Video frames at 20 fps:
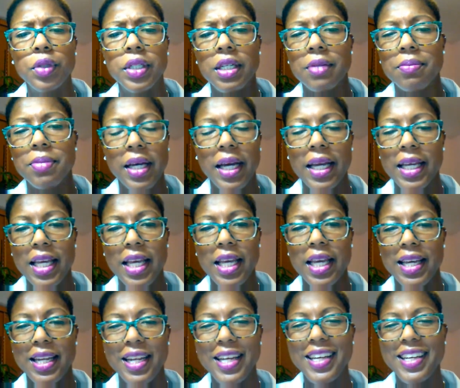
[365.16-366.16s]
in it, but I
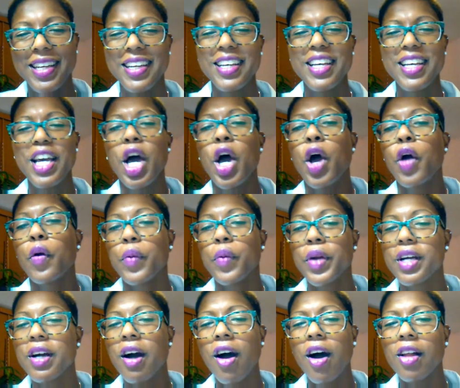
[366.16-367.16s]
can't
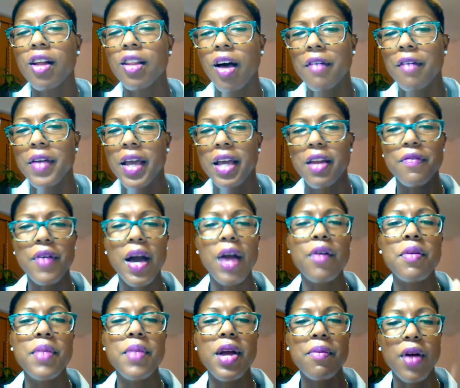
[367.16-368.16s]
recall offhand. If I
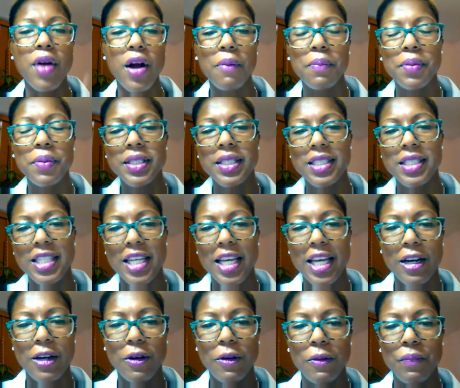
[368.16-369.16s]
remember, I'll put it
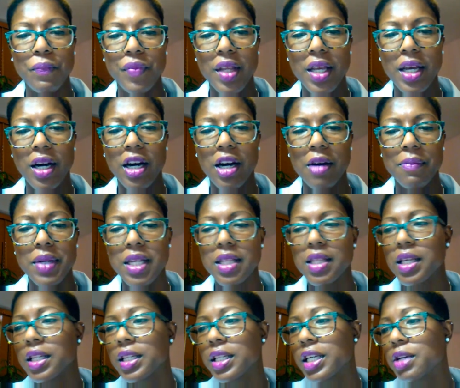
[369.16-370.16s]
down in
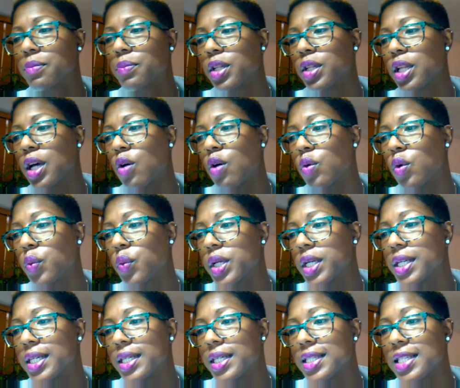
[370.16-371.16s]
the link below when
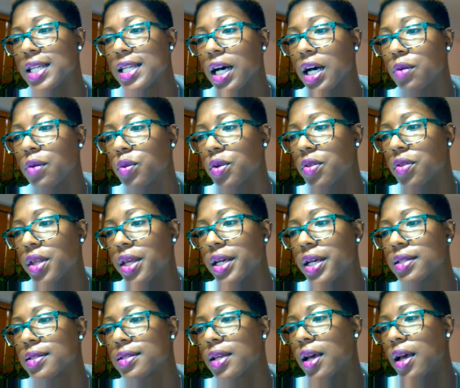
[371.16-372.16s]
we get done with
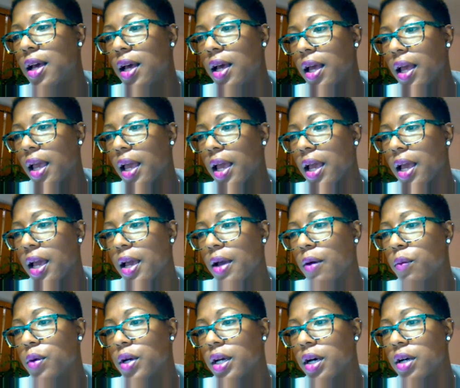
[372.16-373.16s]
this.
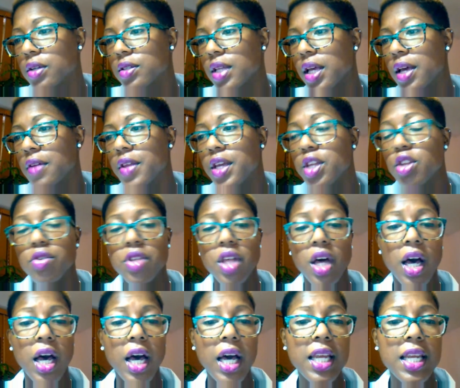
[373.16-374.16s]
And what else? And then the
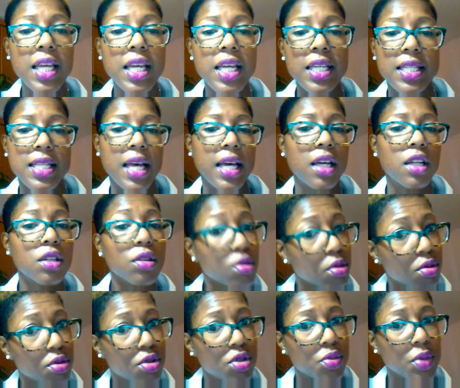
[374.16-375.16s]
honey is like a
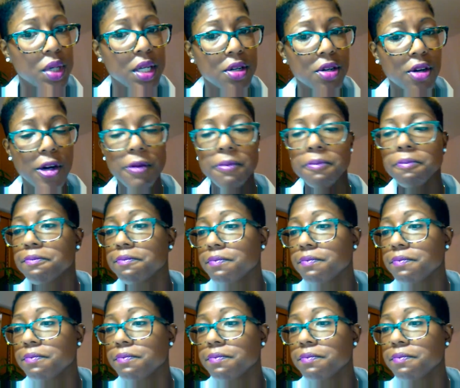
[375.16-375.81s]
little sweetener